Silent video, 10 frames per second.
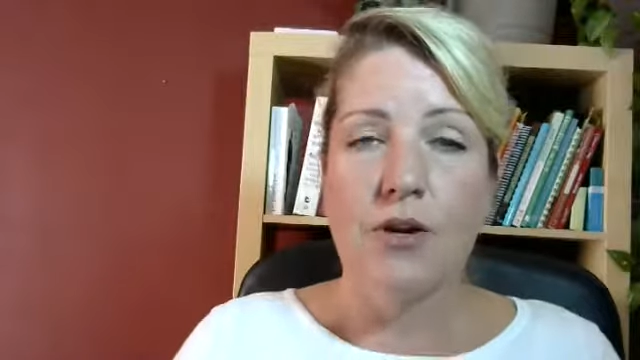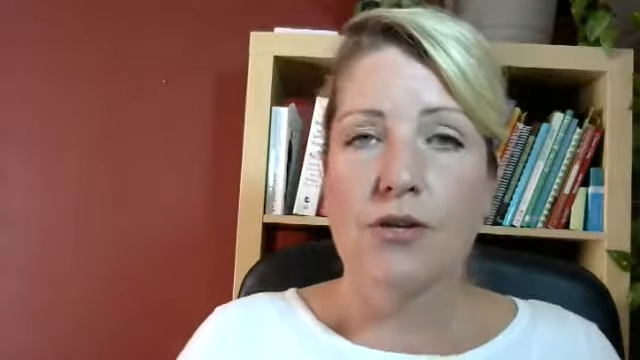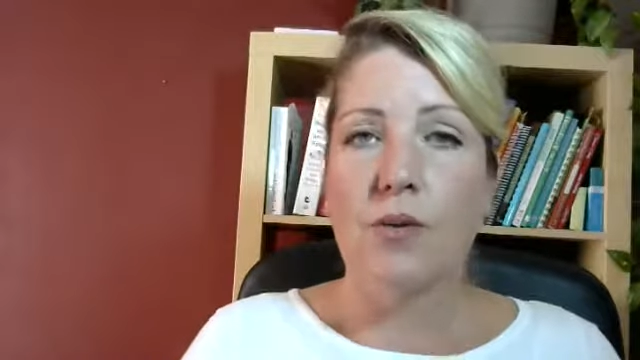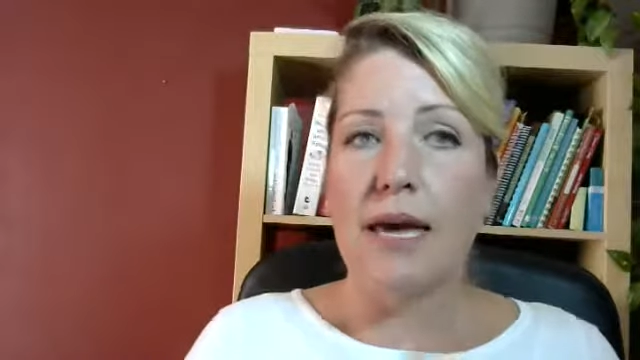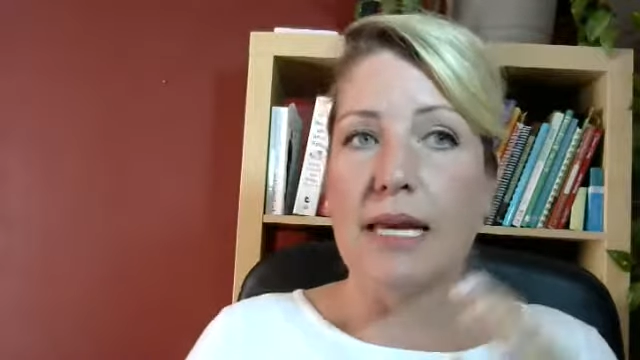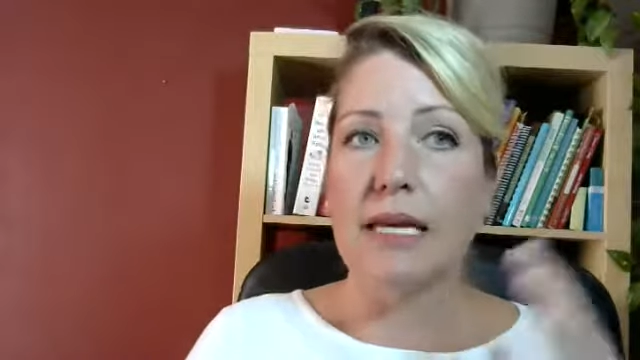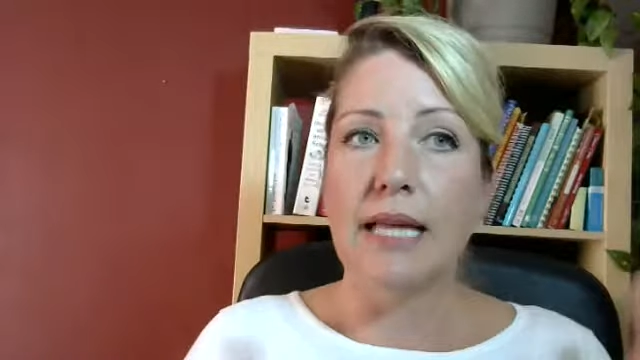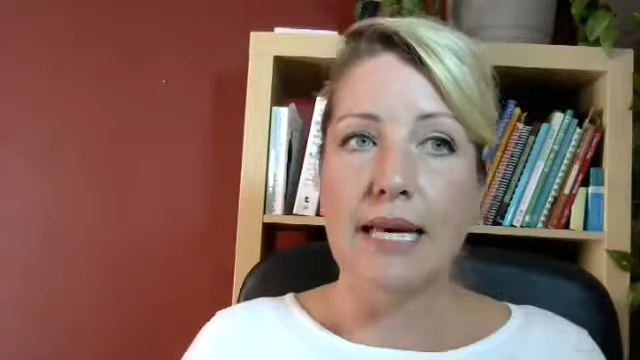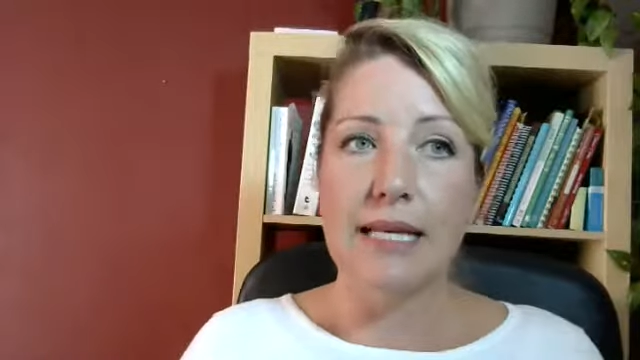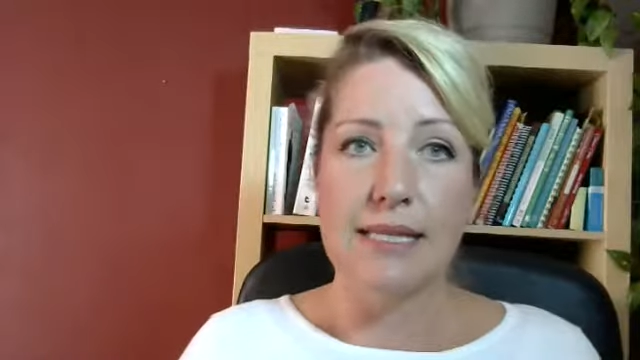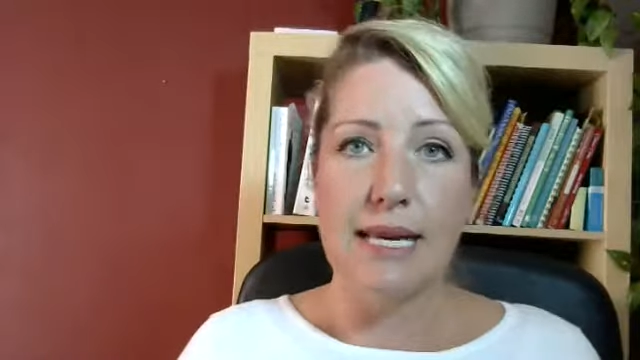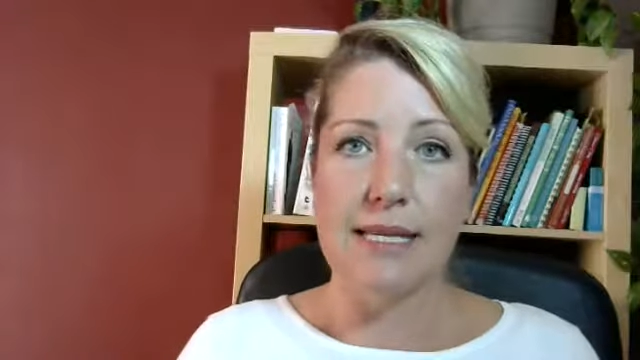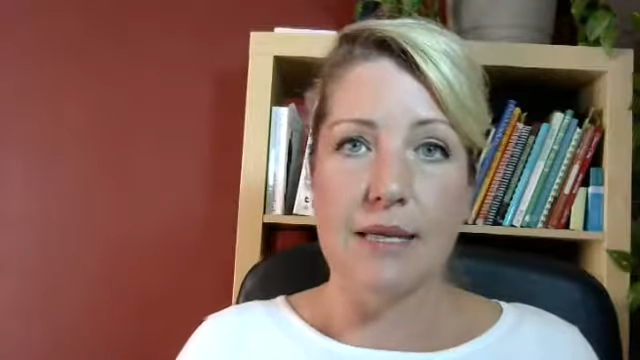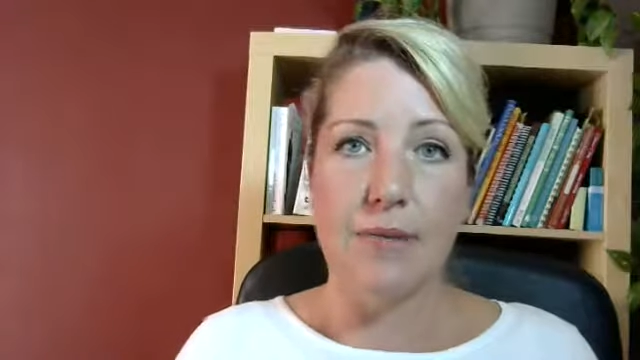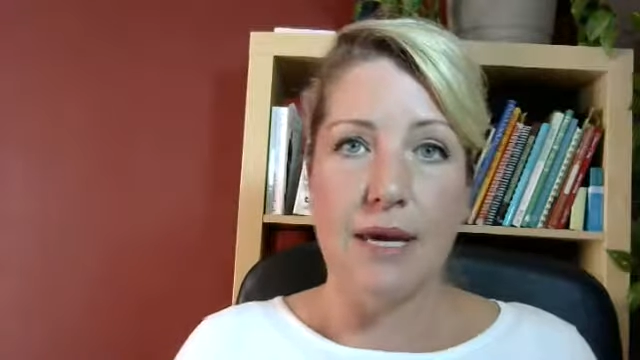So I had a client say
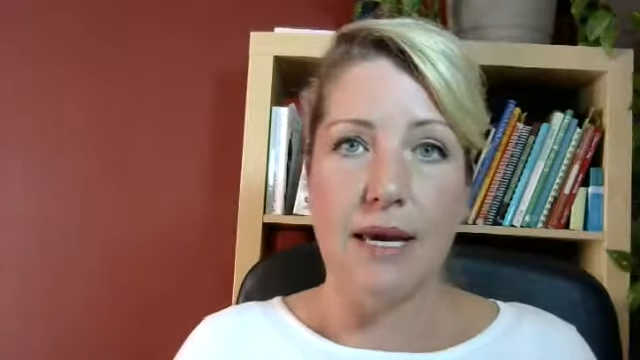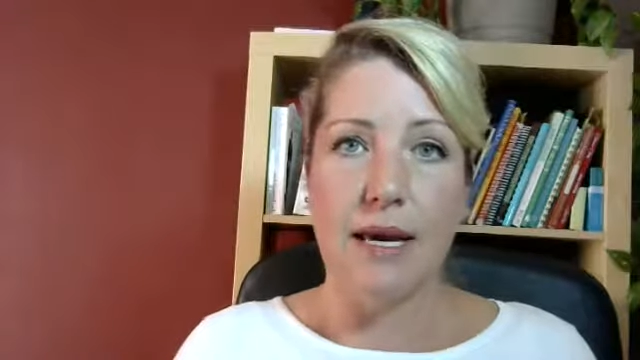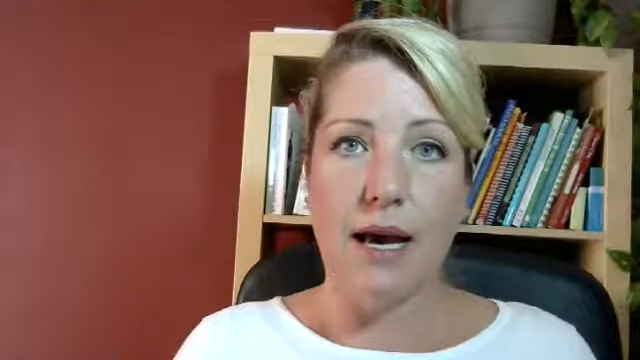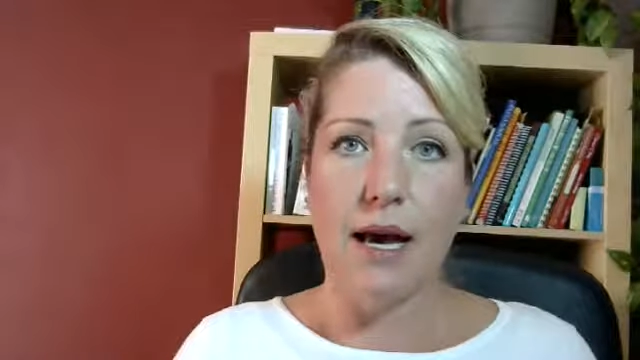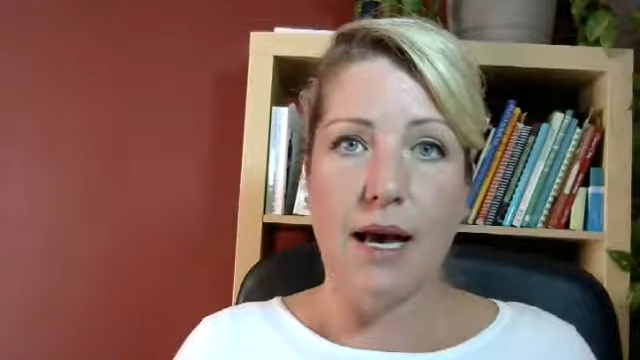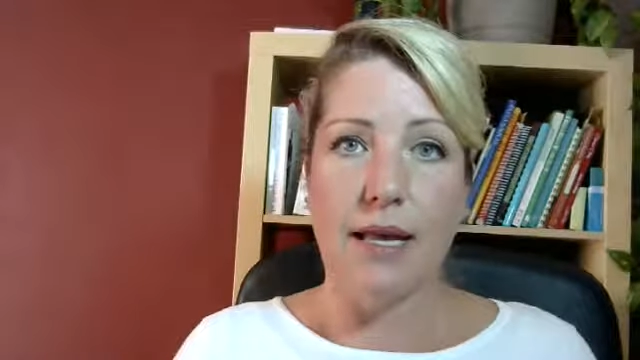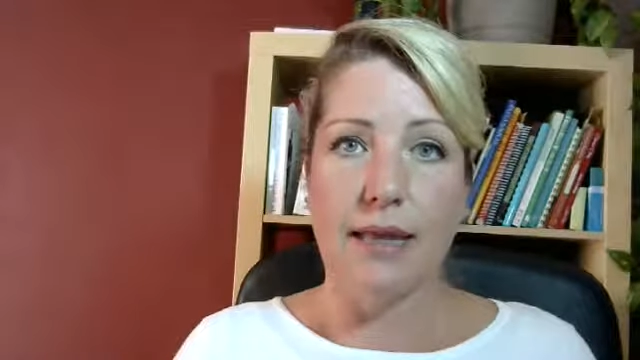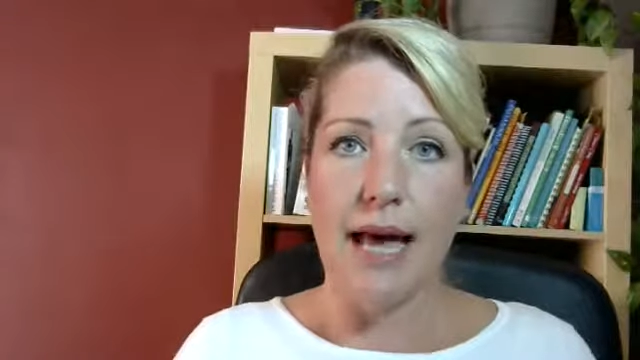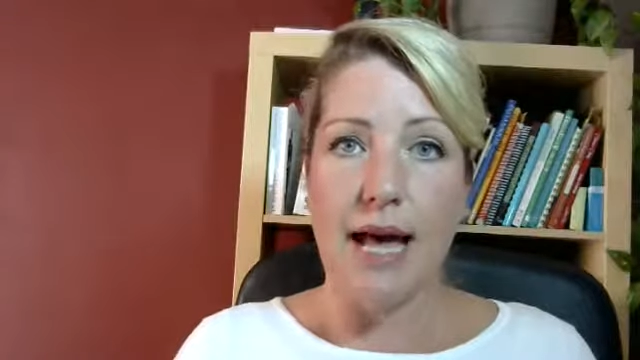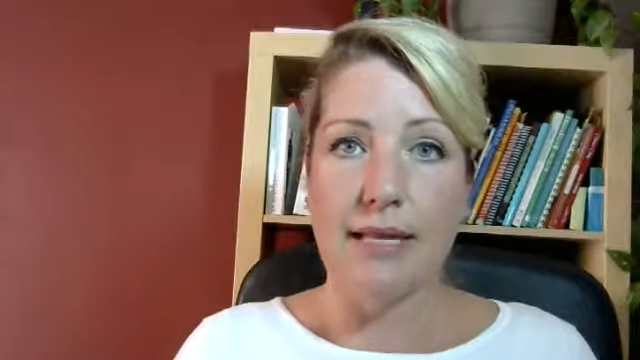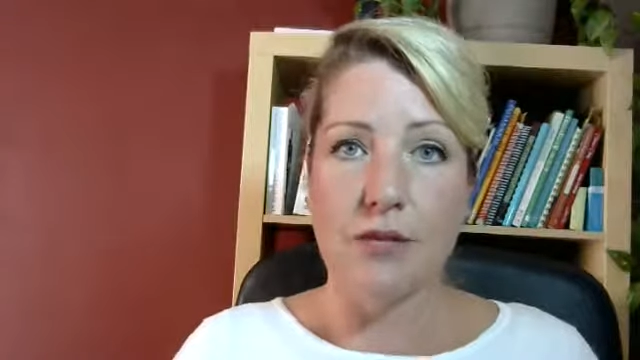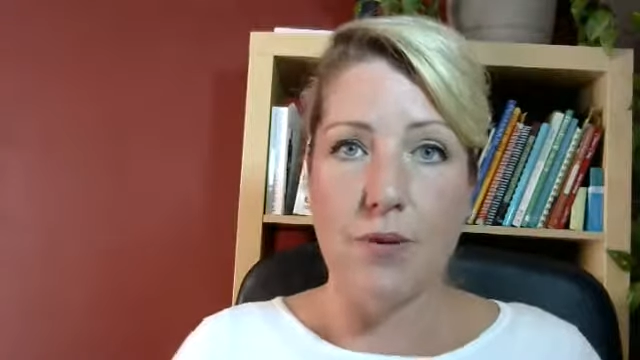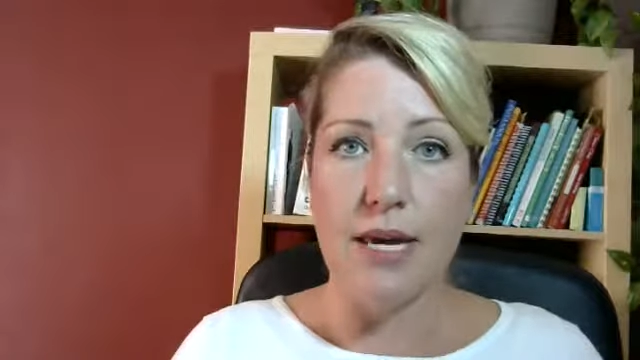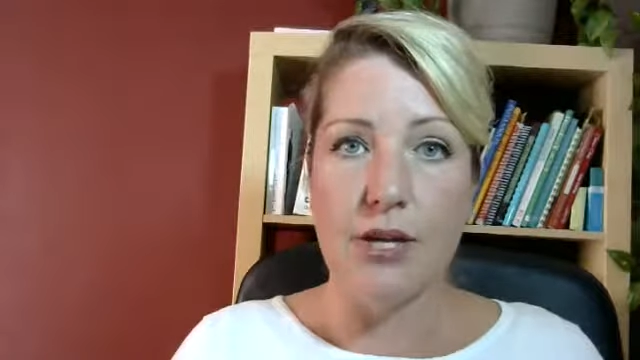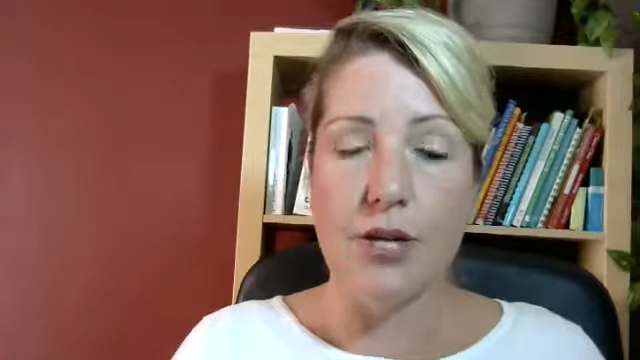to me last
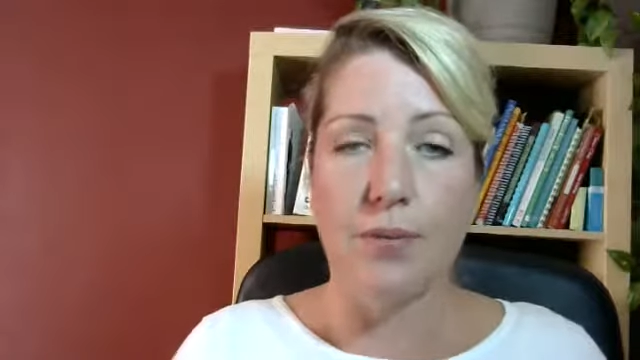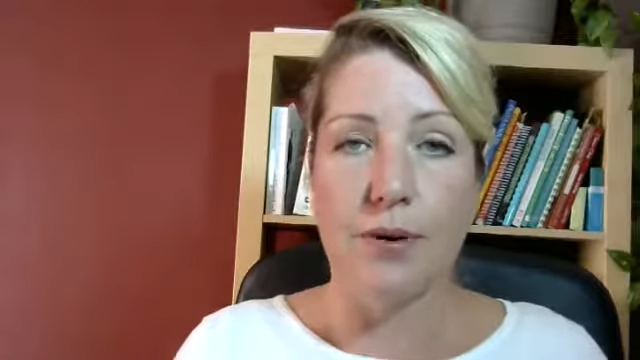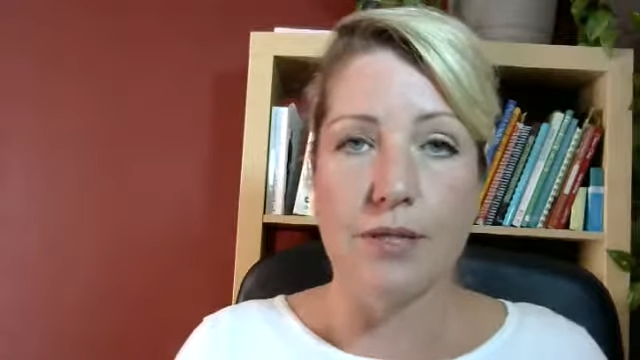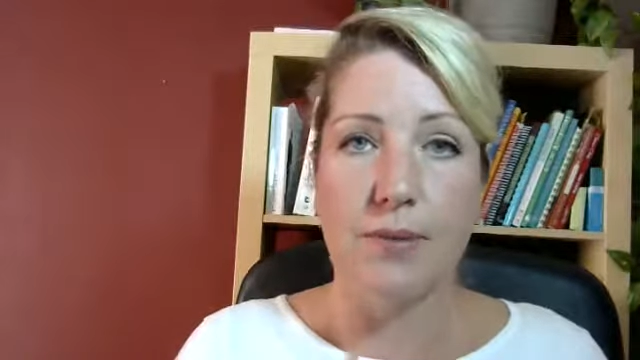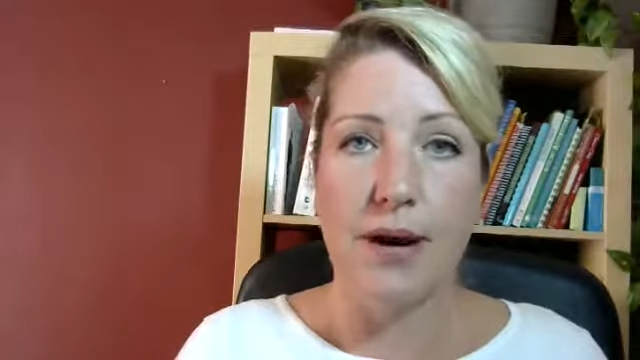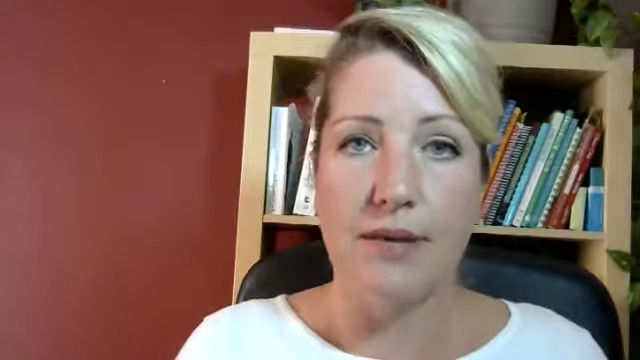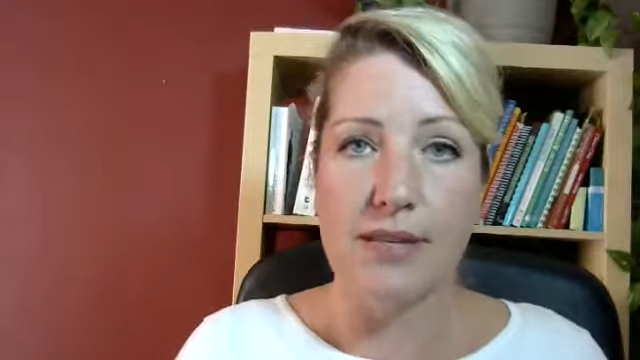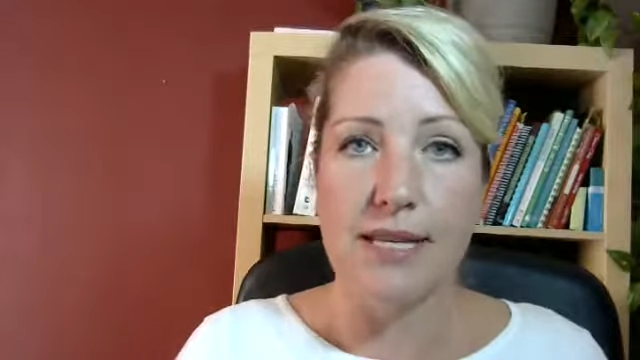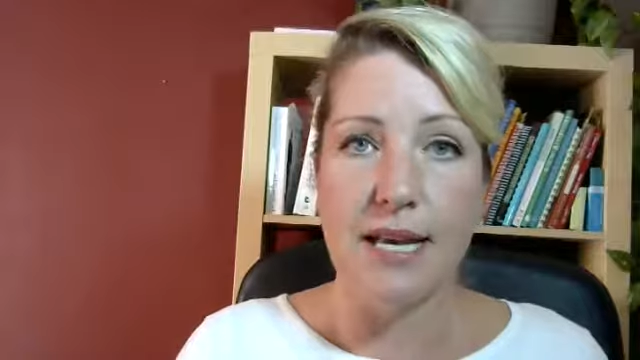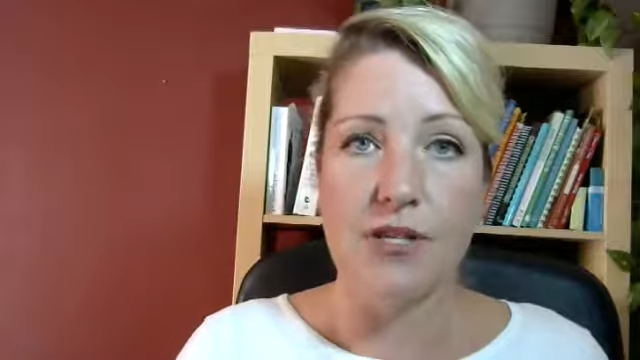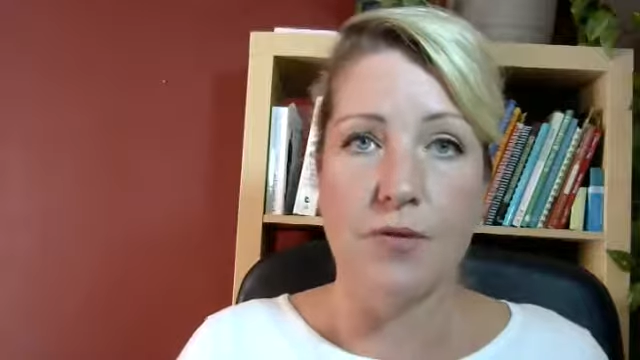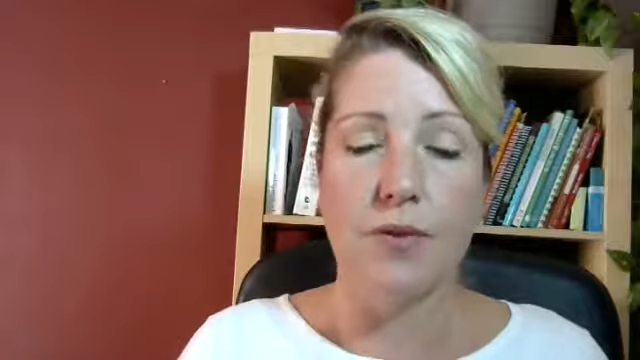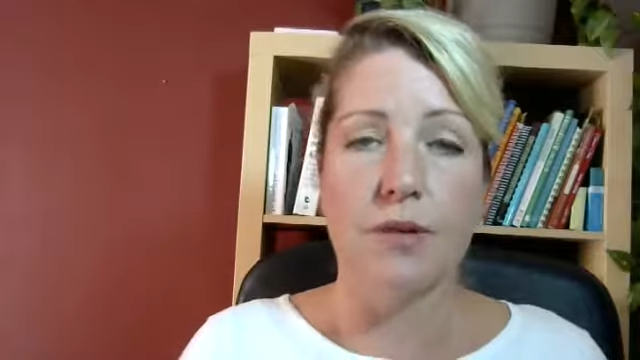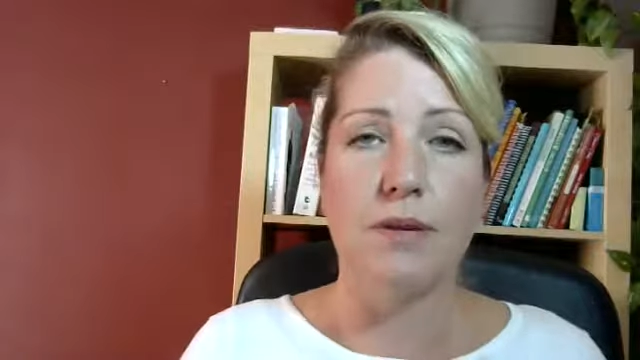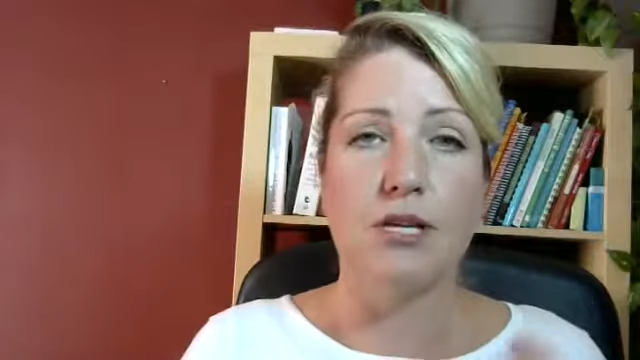week, she booked a private session with me.